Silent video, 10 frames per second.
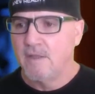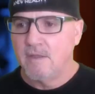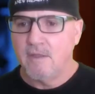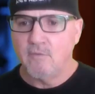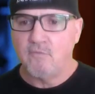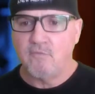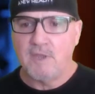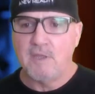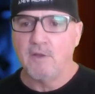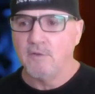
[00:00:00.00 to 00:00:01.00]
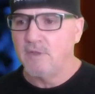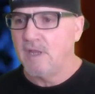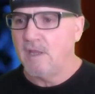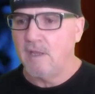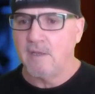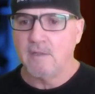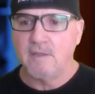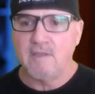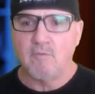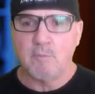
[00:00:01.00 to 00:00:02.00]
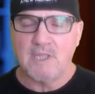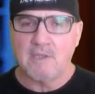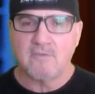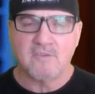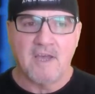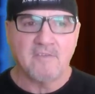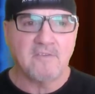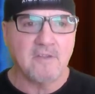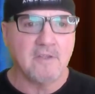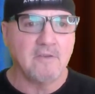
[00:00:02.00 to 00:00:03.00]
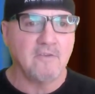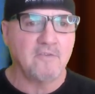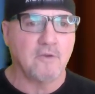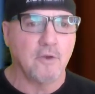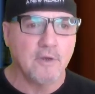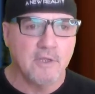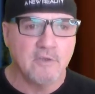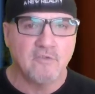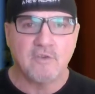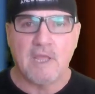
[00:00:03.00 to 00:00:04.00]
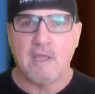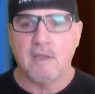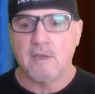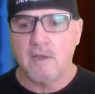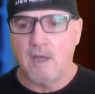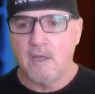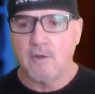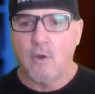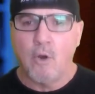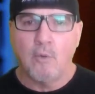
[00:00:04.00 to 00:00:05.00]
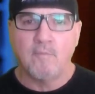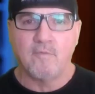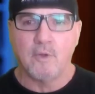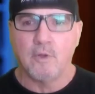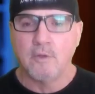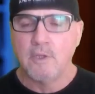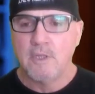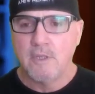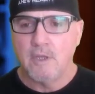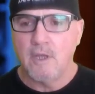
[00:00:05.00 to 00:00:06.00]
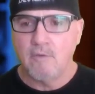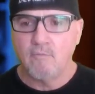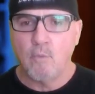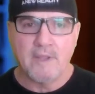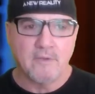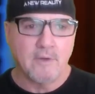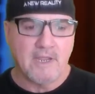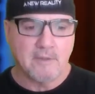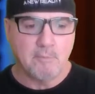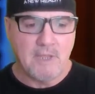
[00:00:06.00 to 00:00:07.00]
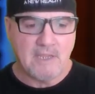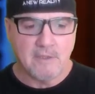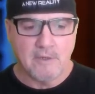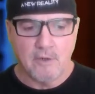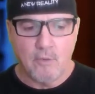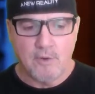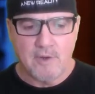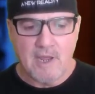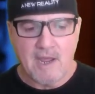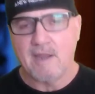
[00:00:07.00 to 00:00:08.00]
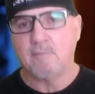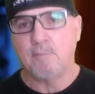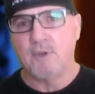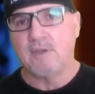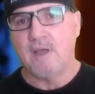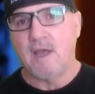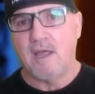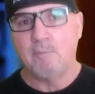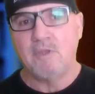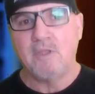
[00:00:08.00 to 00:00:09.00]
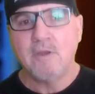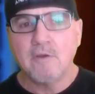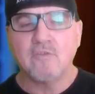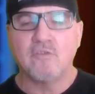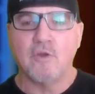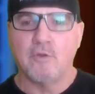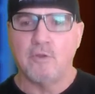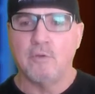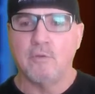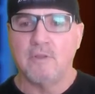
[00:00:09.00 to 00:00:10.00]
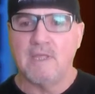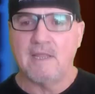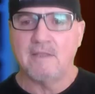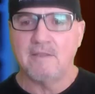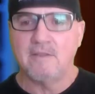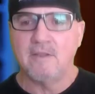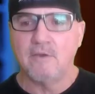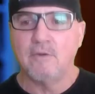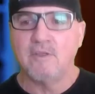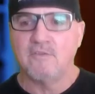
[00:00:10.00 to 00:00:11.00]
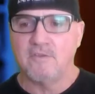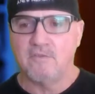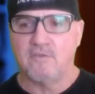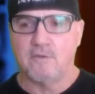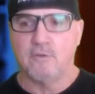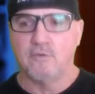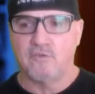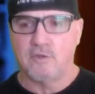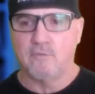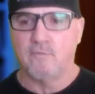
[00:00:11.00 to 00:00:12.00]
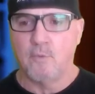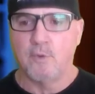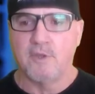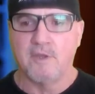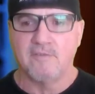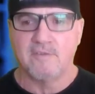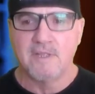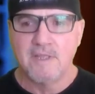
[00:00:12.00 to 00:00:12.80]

have failed and leaving me exhausted, discouraged, and unhopeful of whether I can make it or not. But I'm here to show you that there is a solution for this,